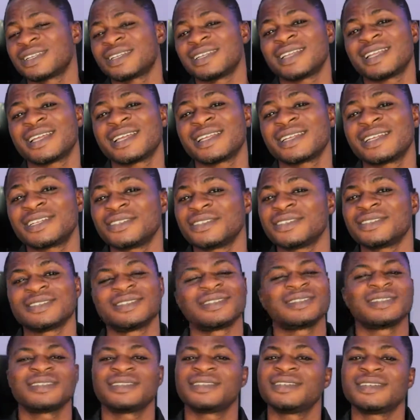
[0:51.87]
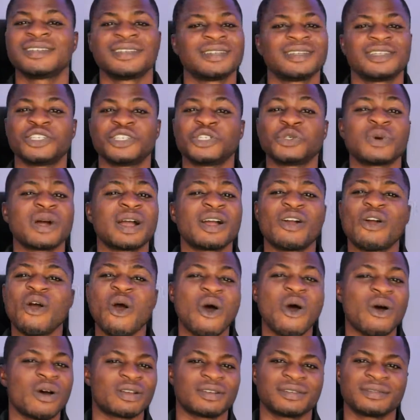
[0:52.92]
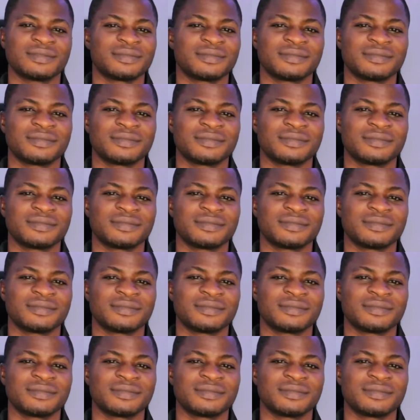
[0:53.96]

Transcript: then you are gone.